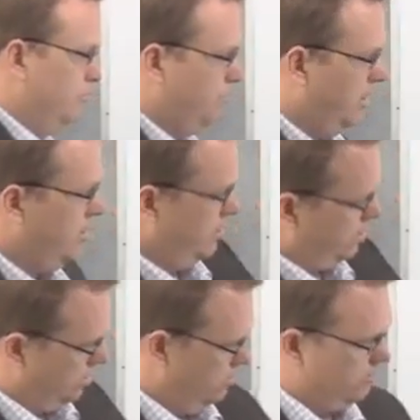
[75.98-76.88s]
because
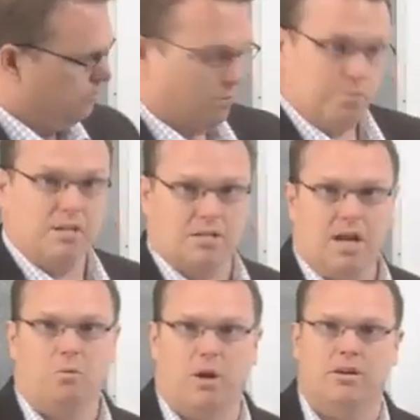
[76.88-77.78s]
it would be
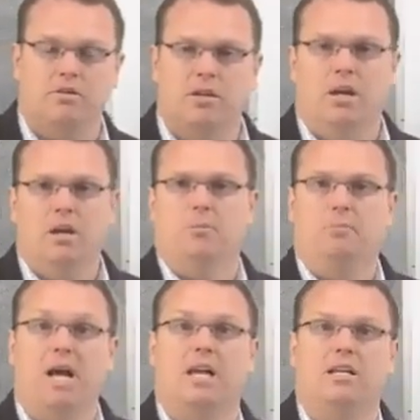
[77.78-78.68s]
sideways.
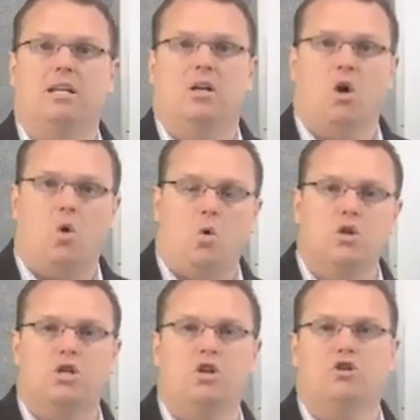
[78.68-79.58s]
But
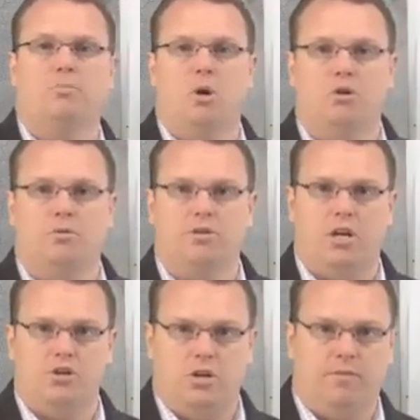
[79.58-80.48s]
horizontal
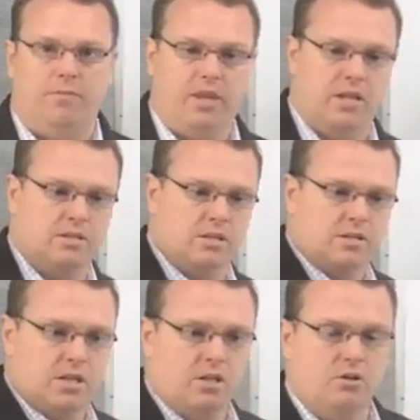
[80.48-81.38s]
polarization is the
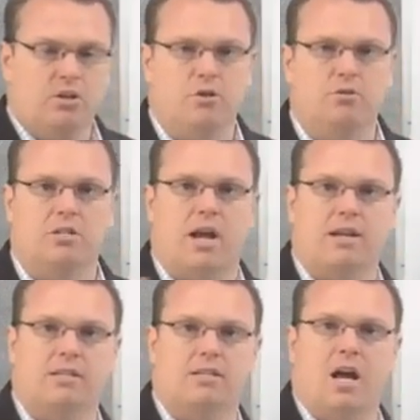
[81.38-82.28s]
signal goes
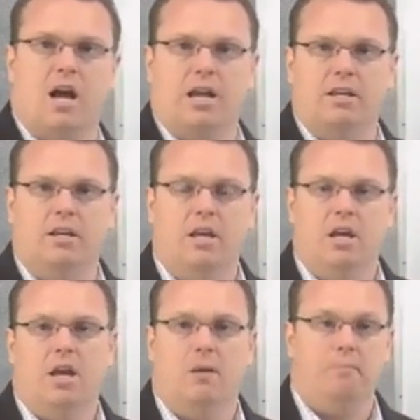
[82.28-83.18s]
side to side.
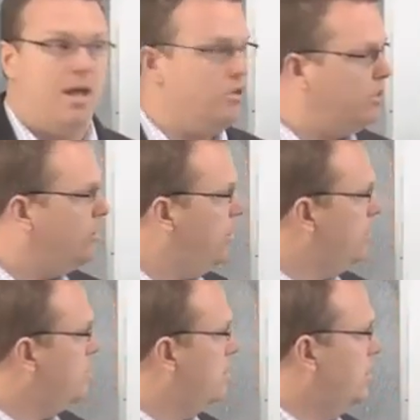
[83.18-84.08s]
Imagine
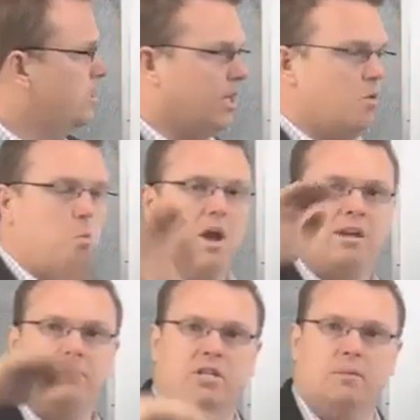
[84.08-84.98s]
this is like
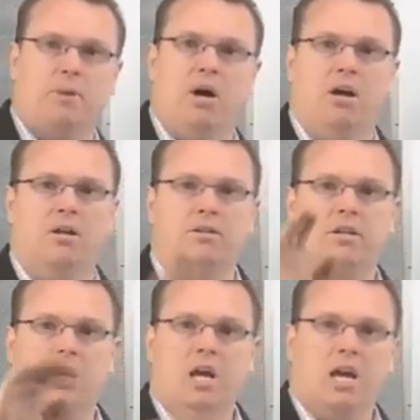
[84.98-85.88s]
waves in a
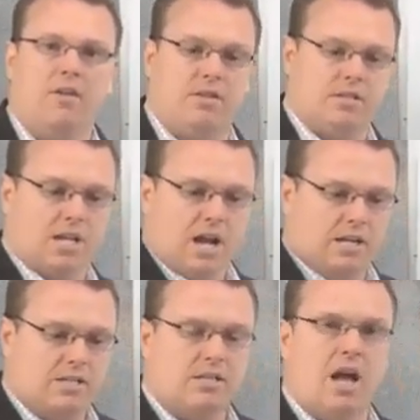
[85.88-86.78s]
pond, and the
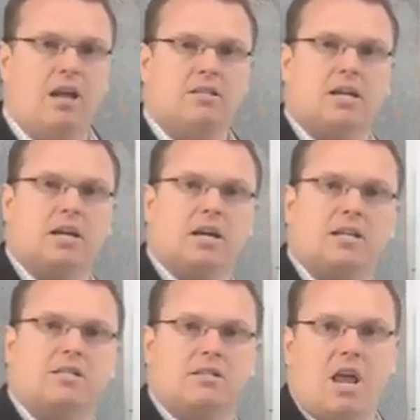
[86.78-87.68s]
side to side is like
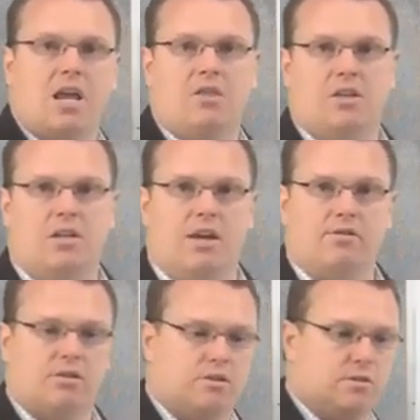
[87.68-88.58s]
a snake in the
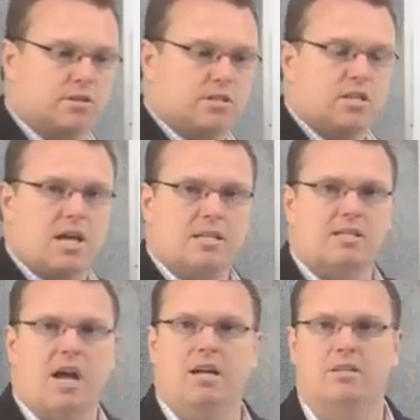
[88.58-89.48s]
desert. You can see that
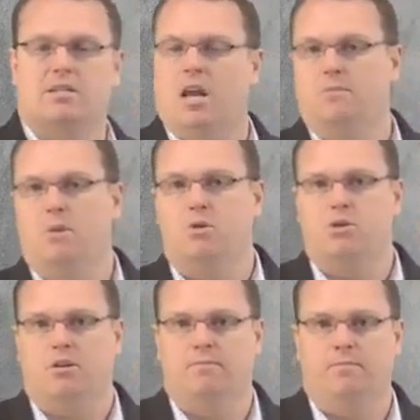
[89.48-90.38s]
side to side
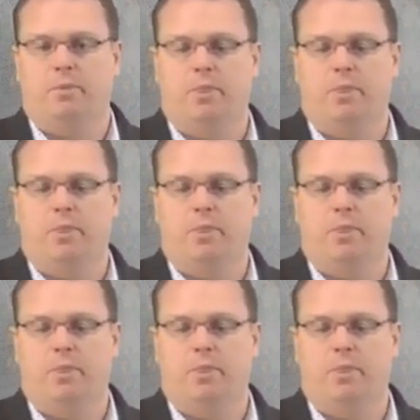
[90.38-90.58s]
motion.